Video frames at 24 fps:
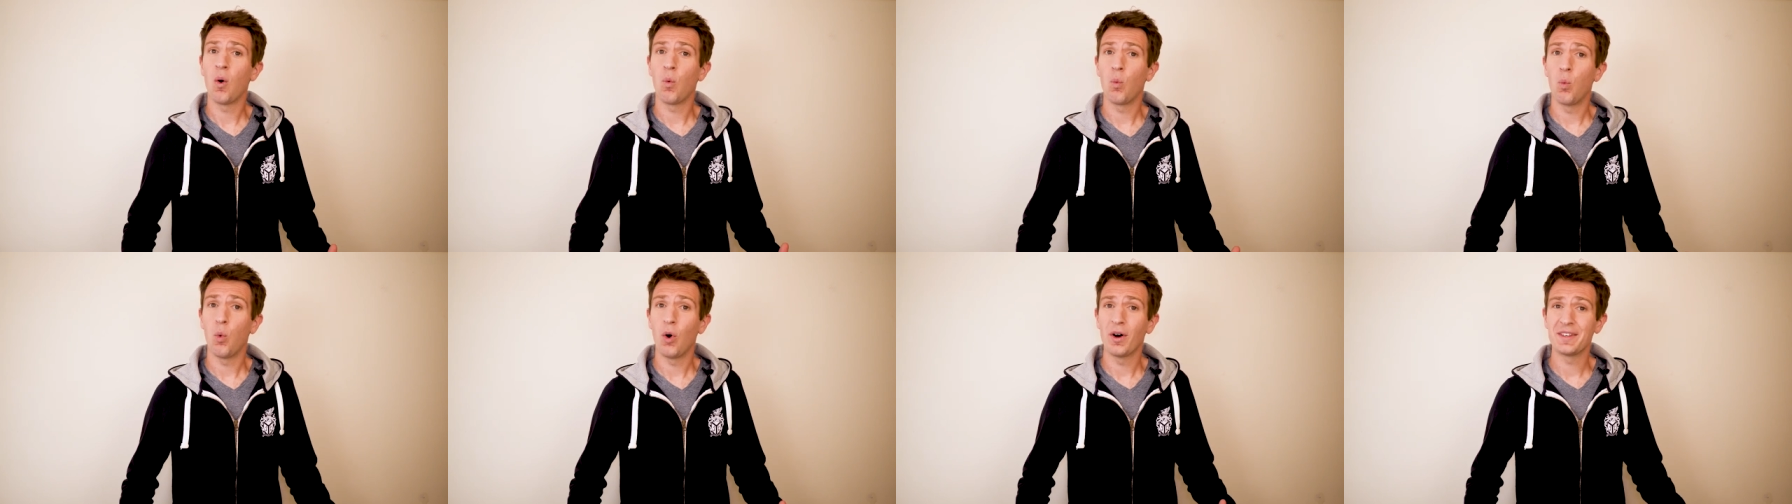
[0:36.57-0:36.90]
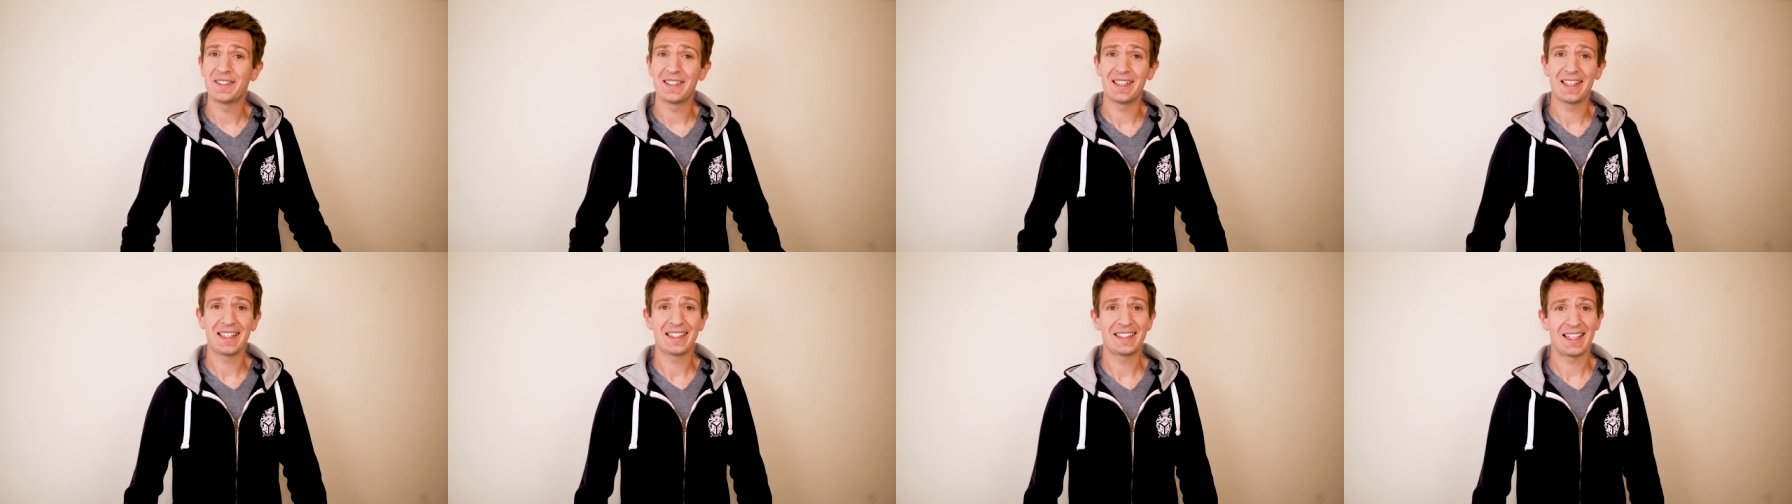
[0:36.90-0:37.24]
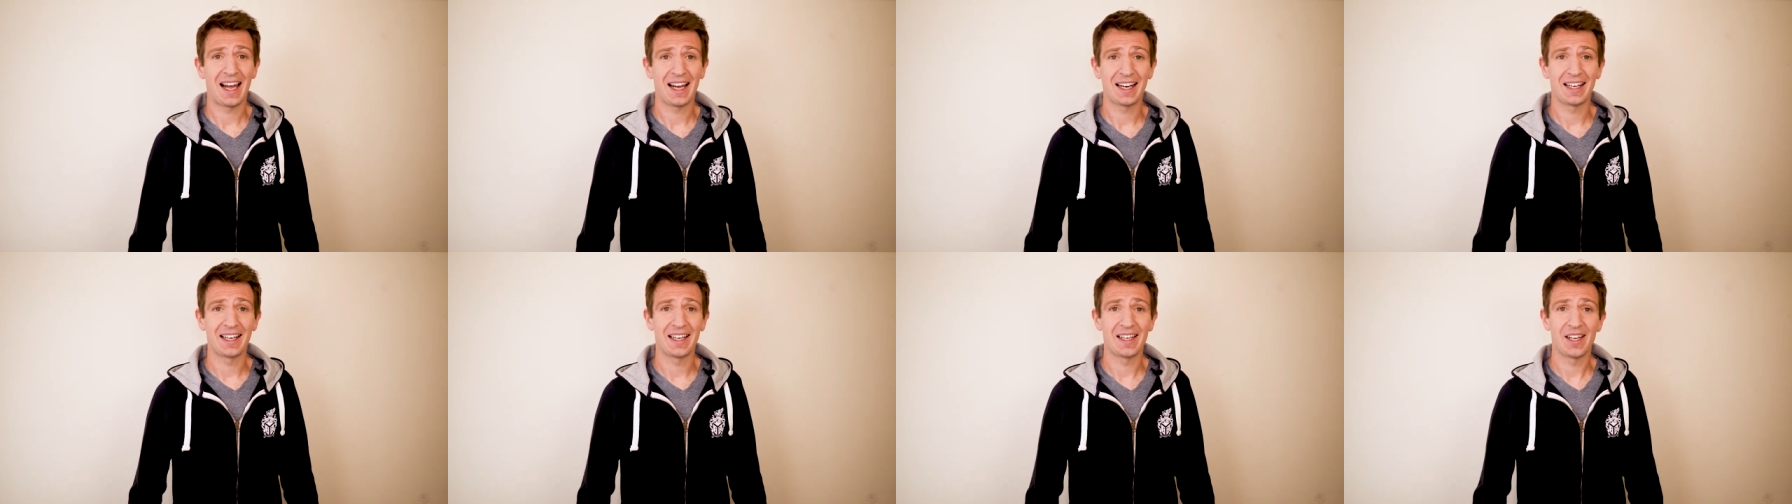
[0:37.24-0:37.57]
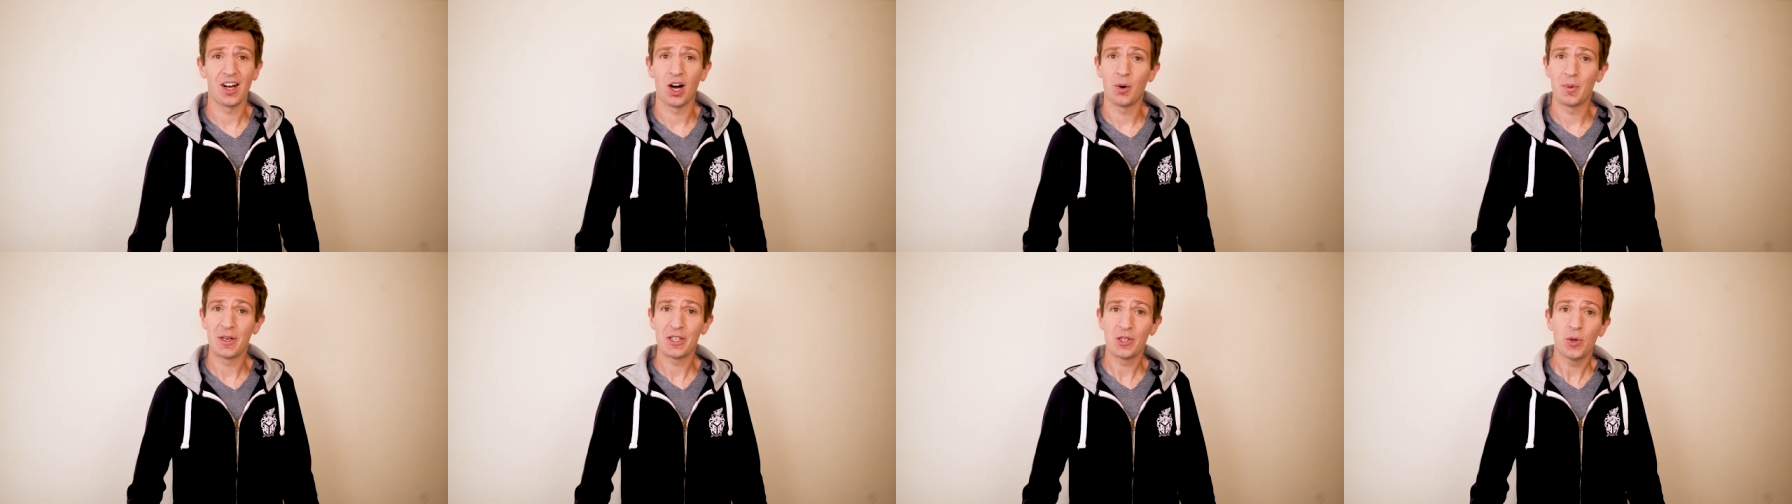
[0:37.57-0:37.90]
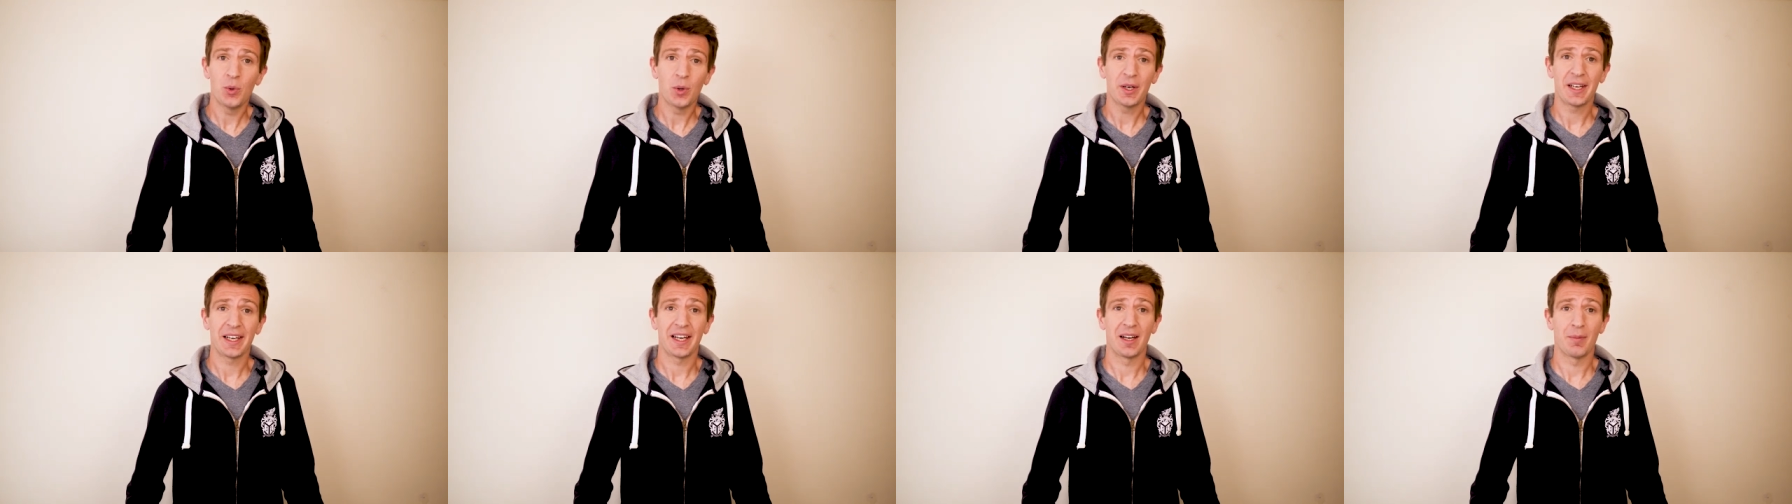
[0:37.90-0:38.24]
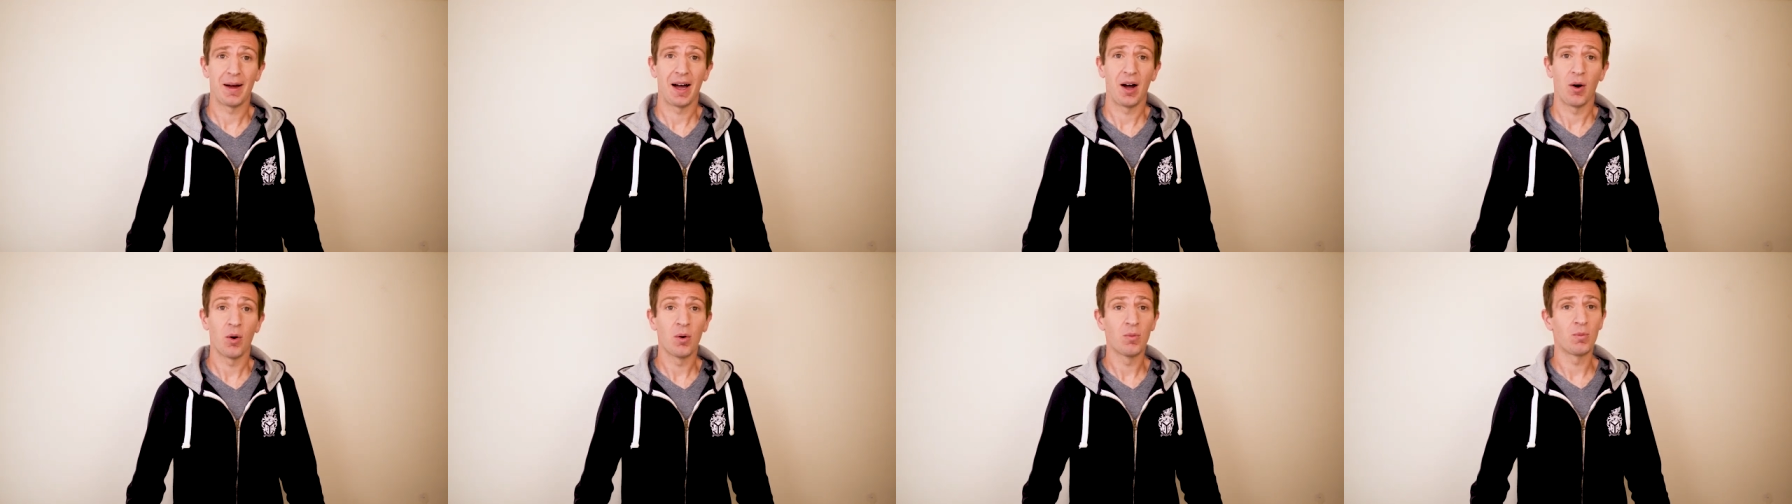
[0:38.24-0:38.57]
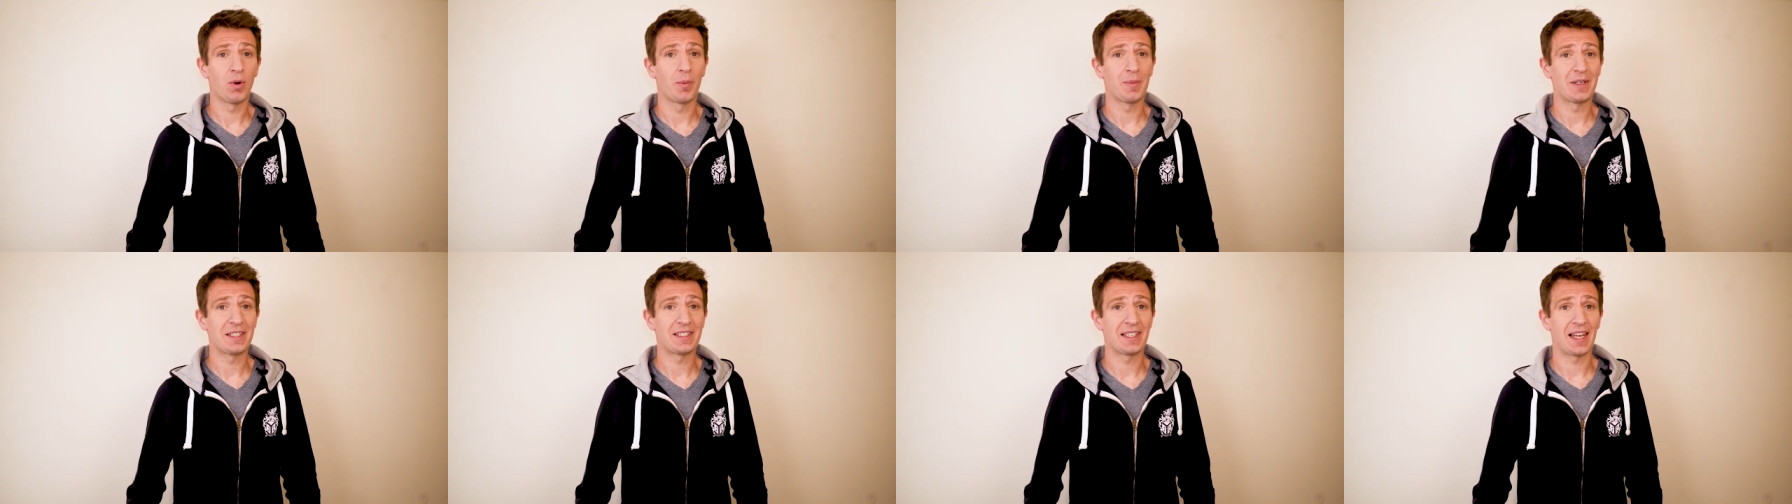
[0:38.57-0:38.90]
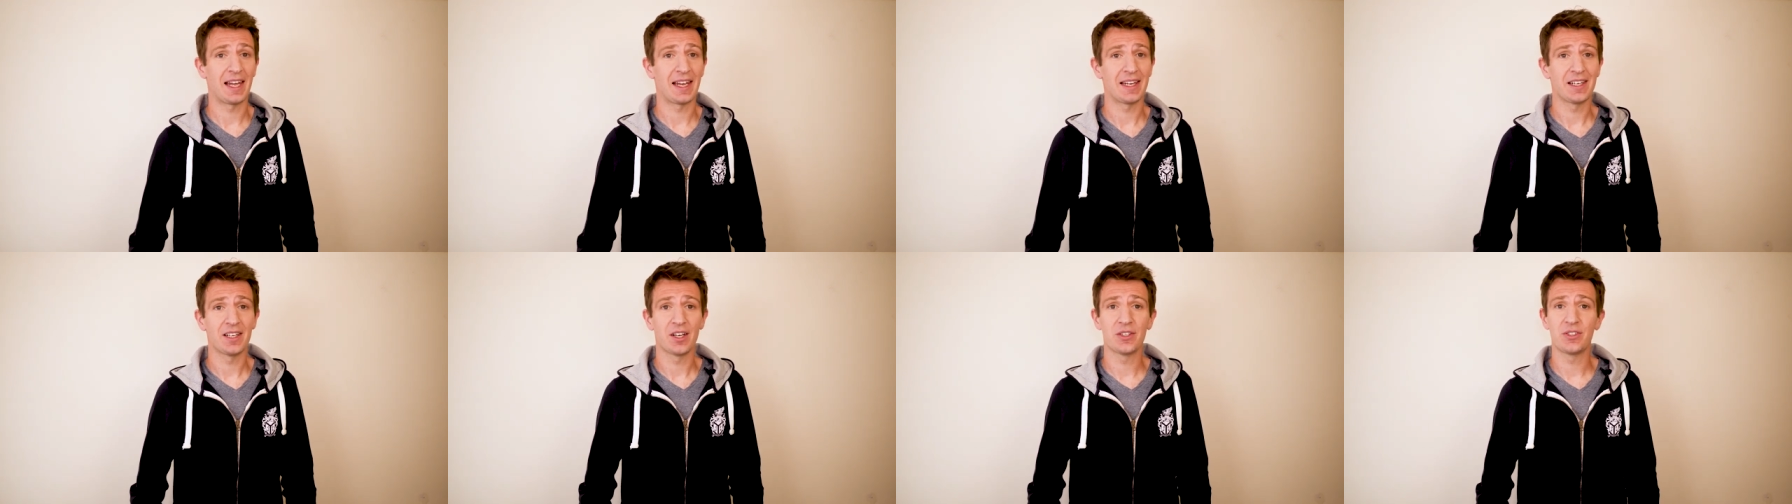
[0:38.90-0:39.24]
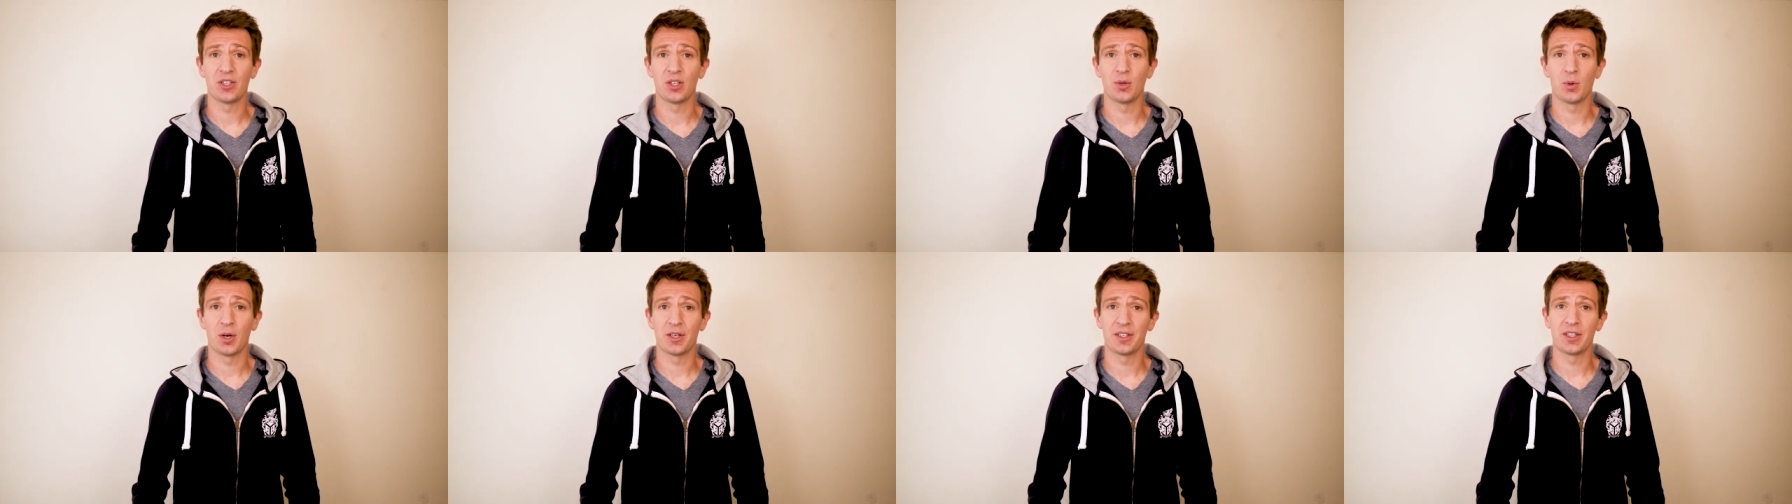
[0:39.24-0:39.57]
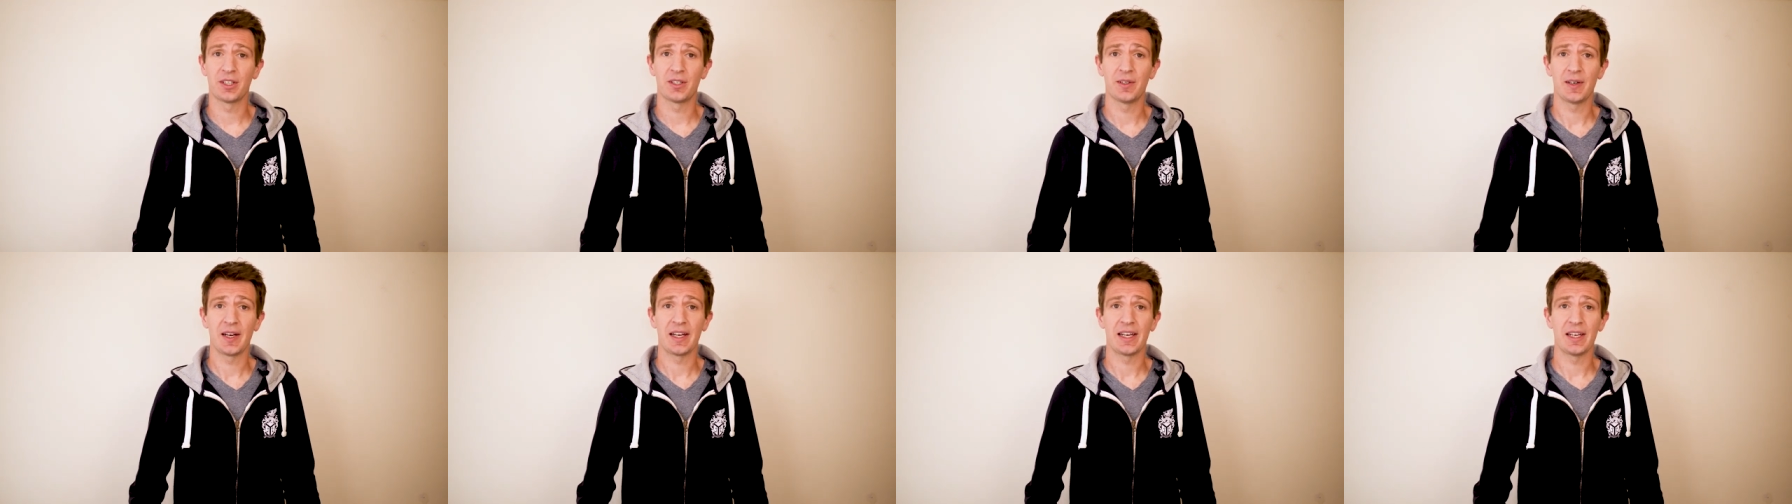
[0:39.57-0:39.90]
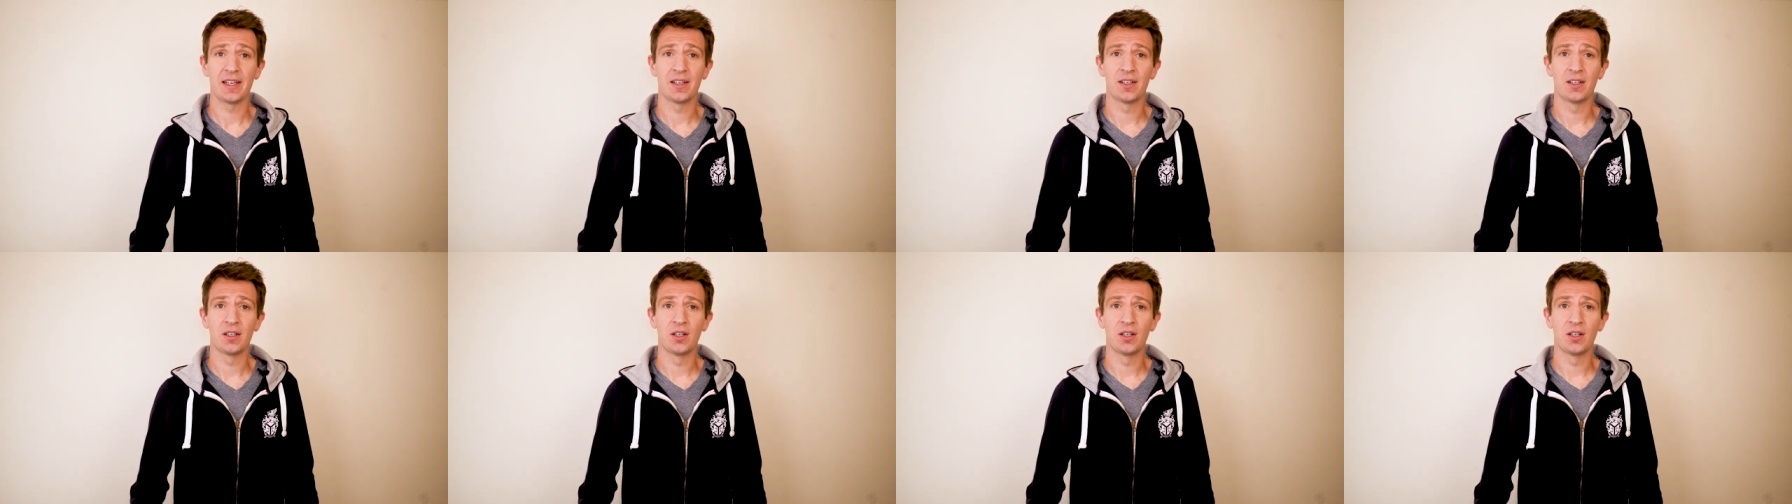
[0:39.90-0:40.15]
what exactly are we talking about when we say a 2-1 degree?